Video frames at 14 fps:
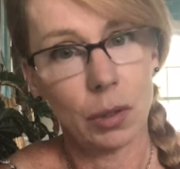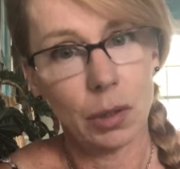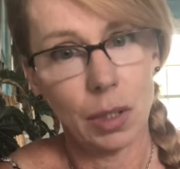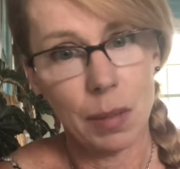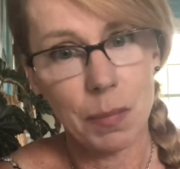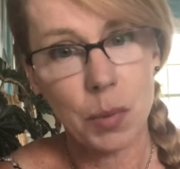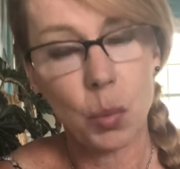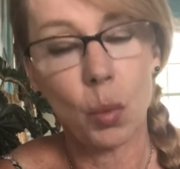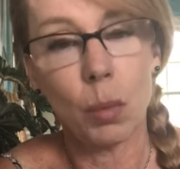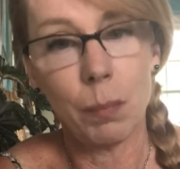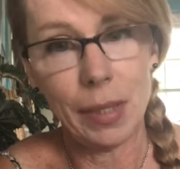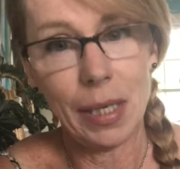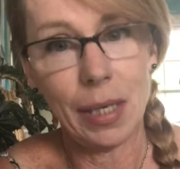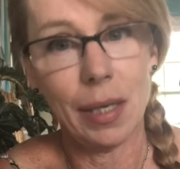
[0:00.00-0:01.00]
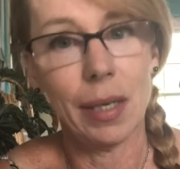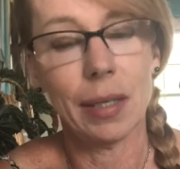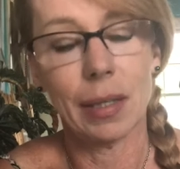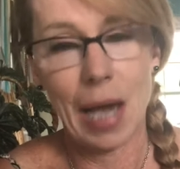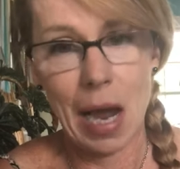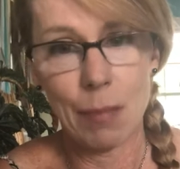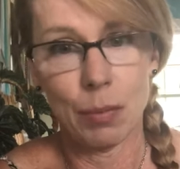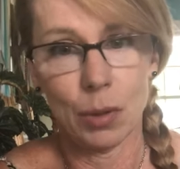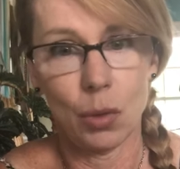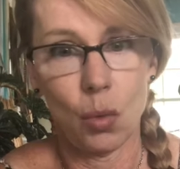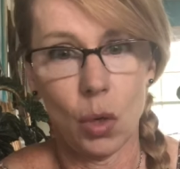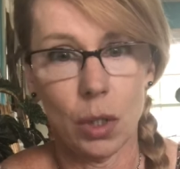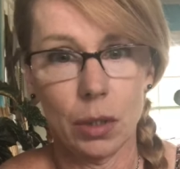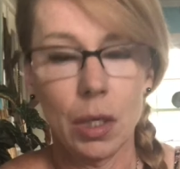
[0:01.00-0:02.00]
eclipse, will be in
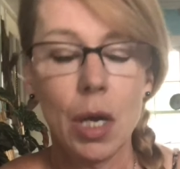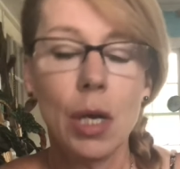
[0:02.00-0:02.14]
Capricorn.